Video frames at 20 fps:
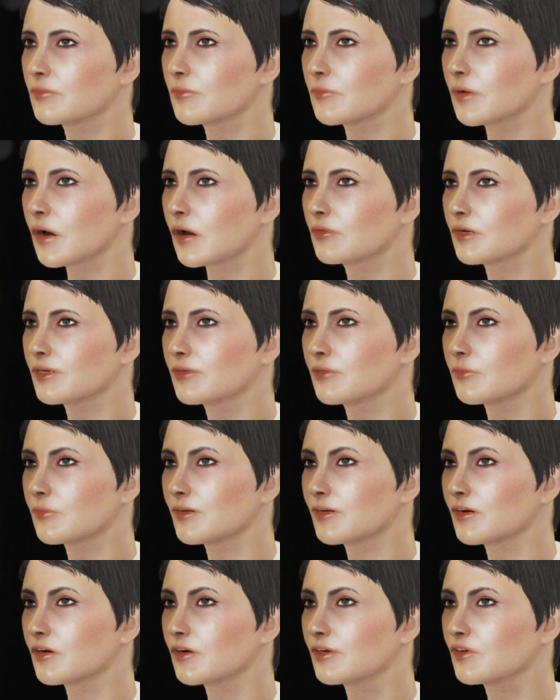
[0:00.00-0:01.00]
but it
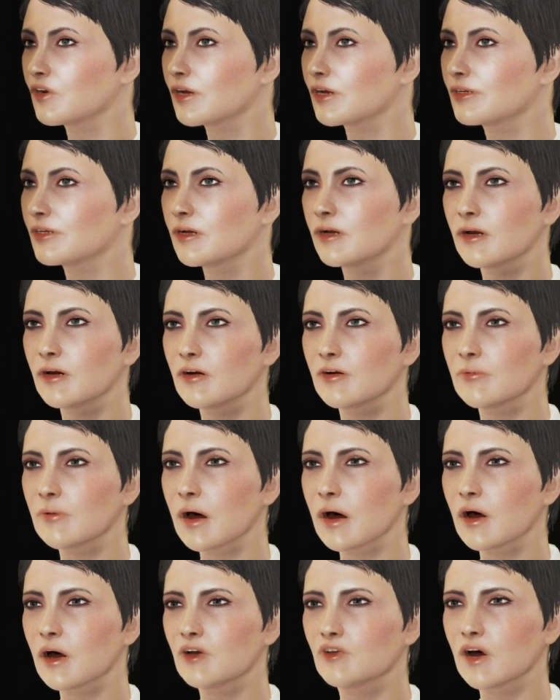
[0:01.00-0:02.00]
means that
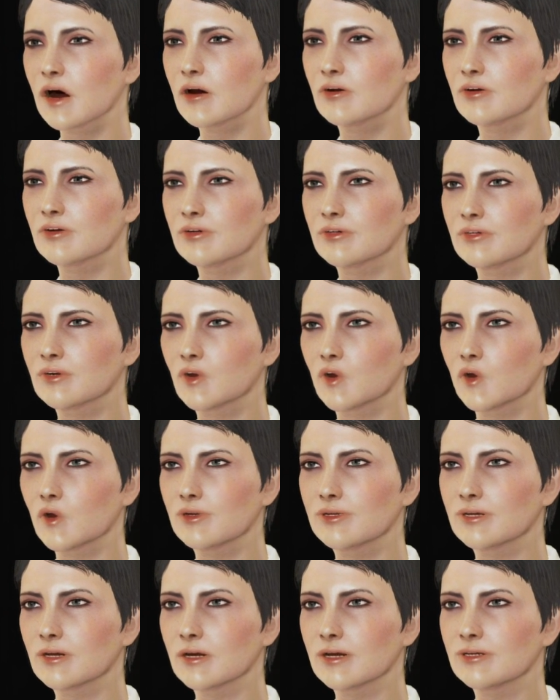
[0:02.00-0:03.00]
inspiration
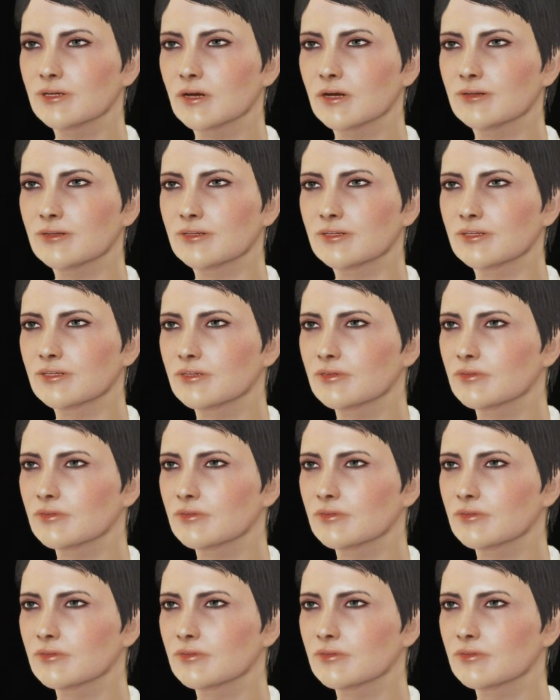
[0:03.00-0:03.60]
does exist.